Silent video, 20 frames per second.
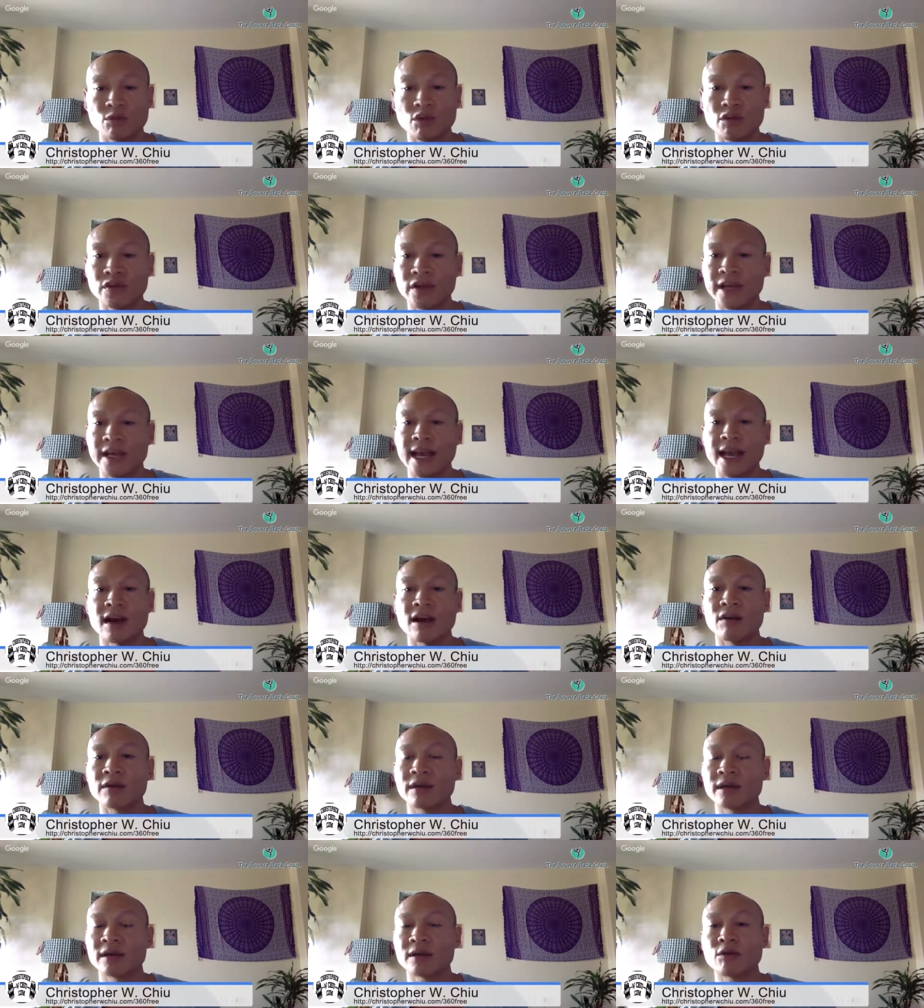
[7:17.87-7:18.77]
moving
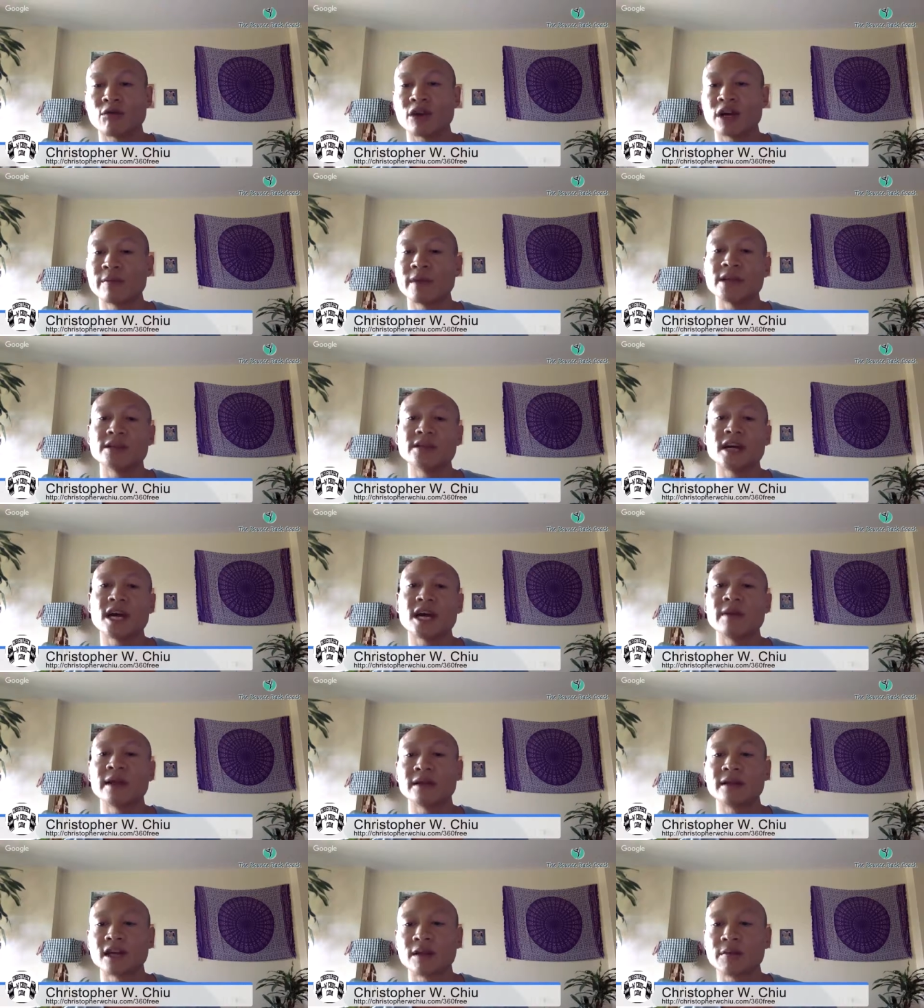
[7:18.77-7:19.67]
out, quitting my job,
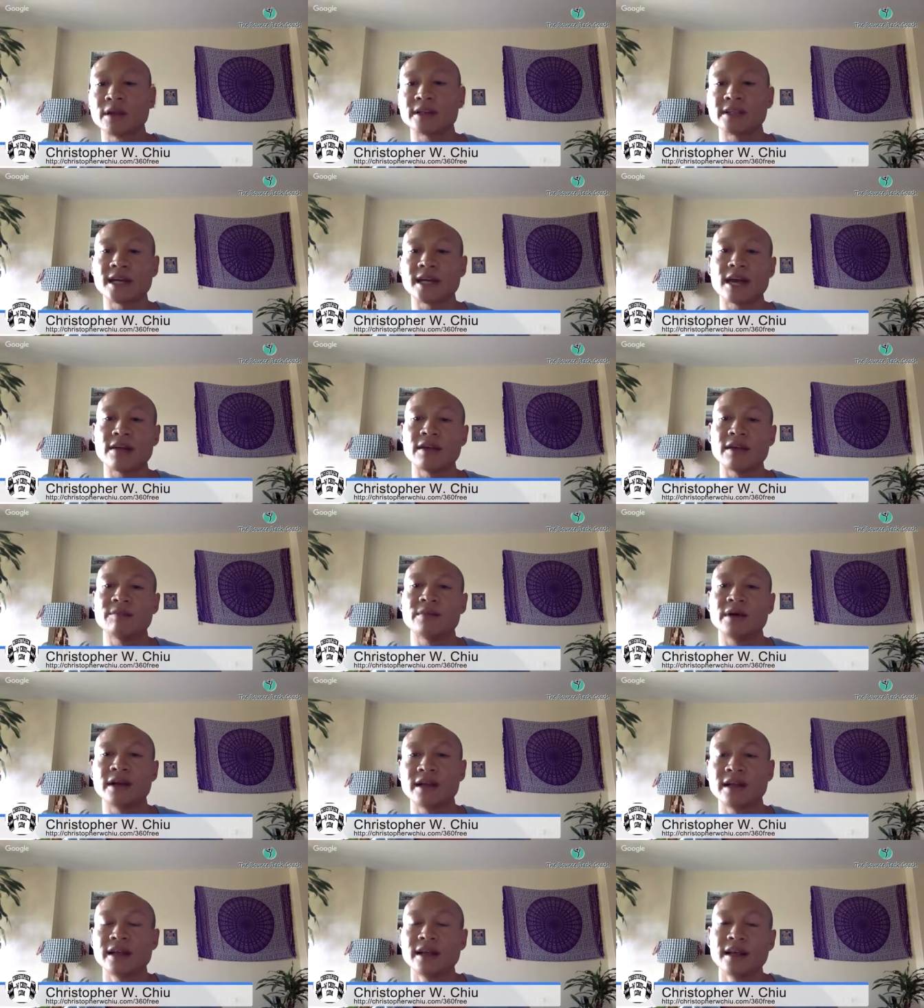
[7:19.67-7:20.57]
and coming to Thailand.
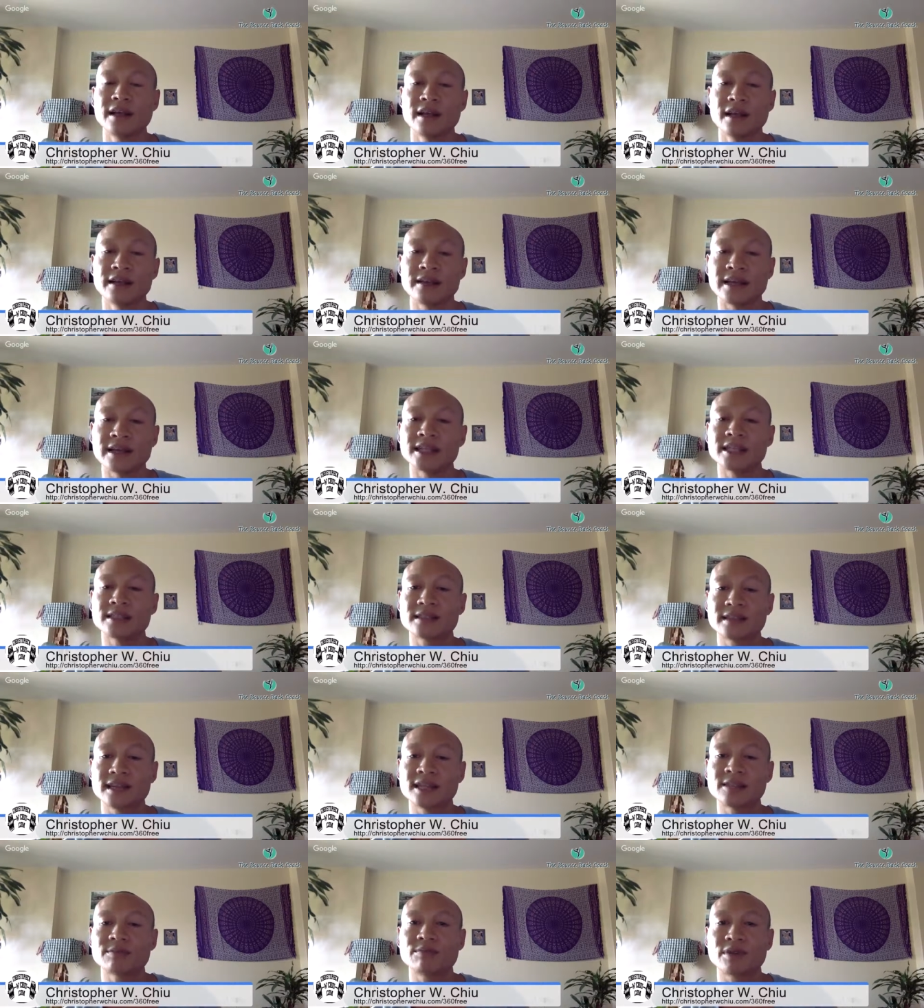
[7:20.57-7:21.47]
But that's
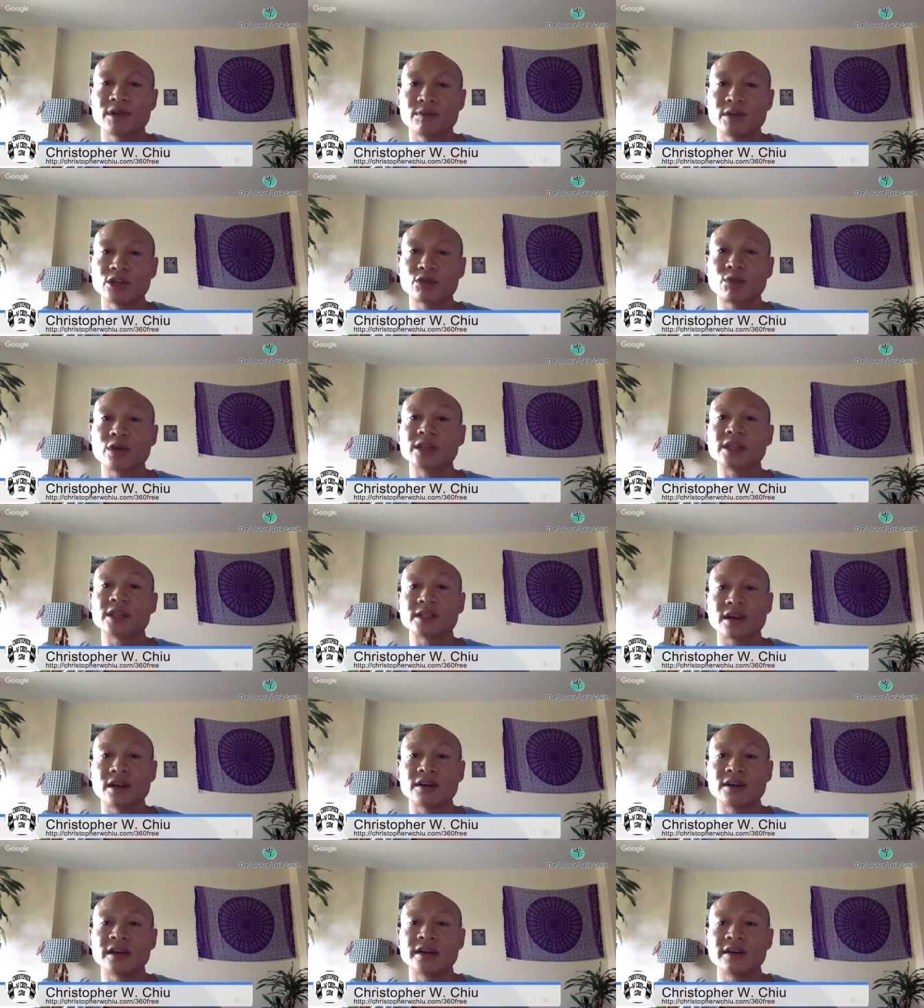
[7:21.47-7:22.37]
that's pretty much where it
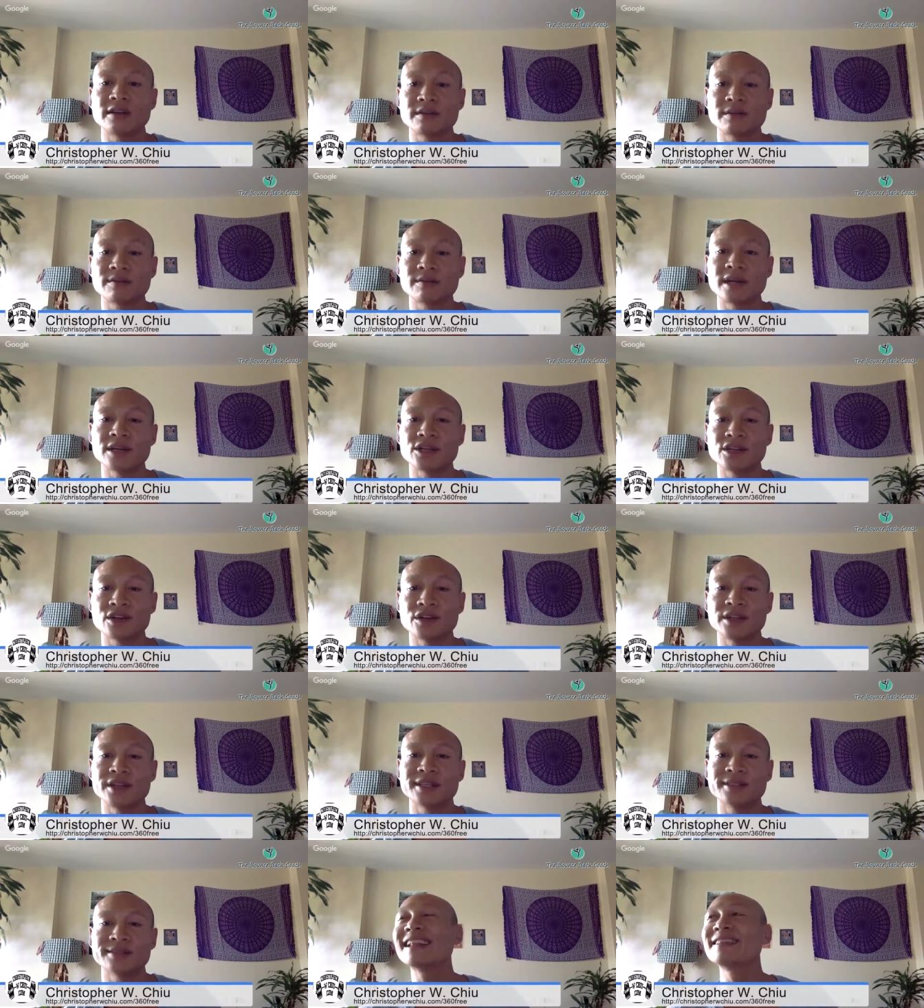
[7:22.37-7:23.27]
started my
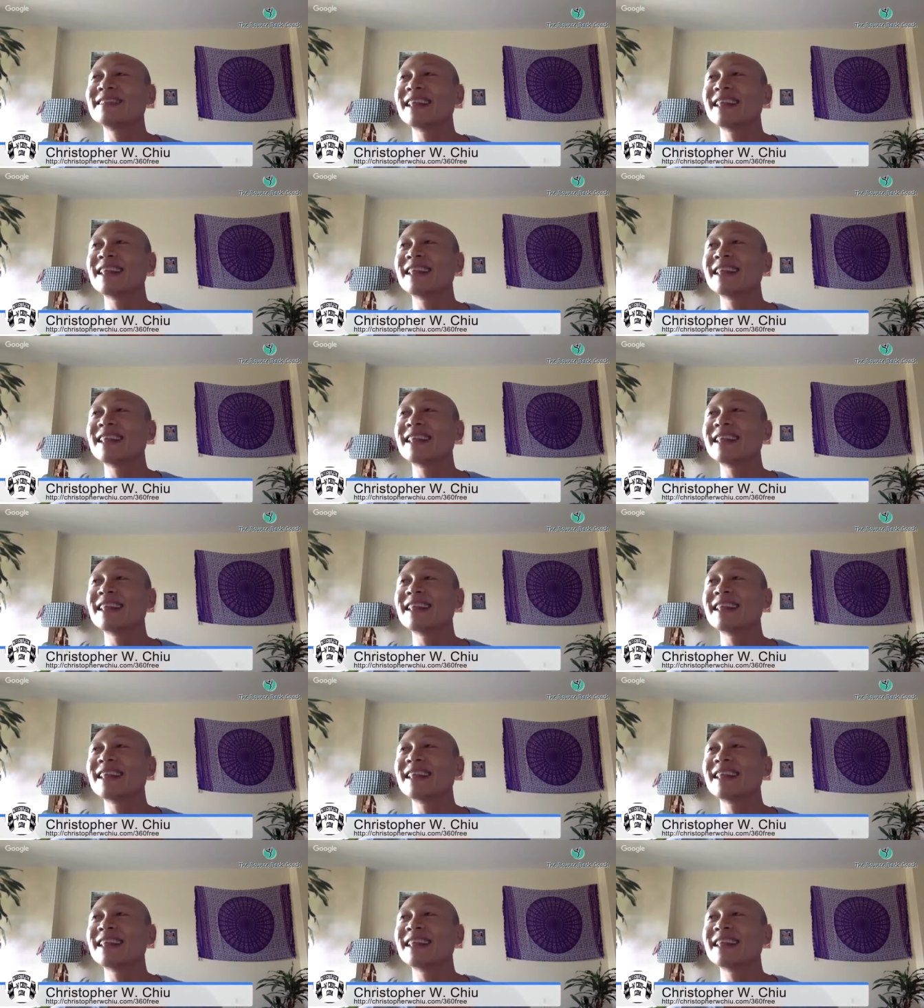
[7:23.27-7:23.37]
journey.